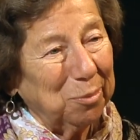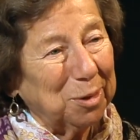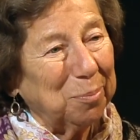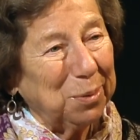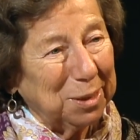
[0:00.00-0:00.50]

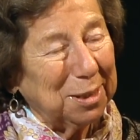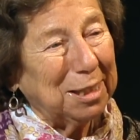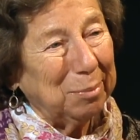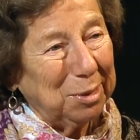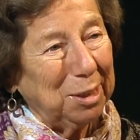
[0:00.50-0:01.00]
was a big
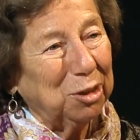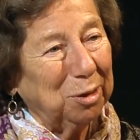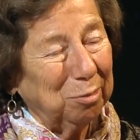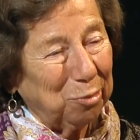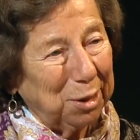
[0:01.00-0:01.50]

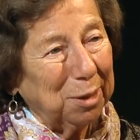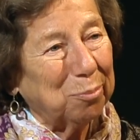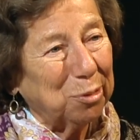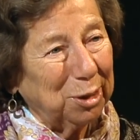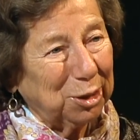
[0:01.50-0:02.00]
dissemination and writing
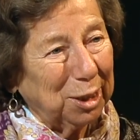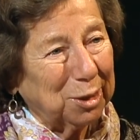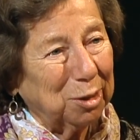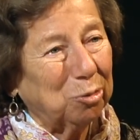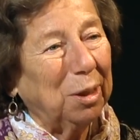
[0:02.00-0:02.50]
project
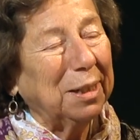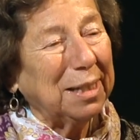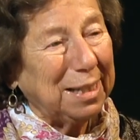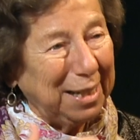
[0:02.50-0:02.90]
to try to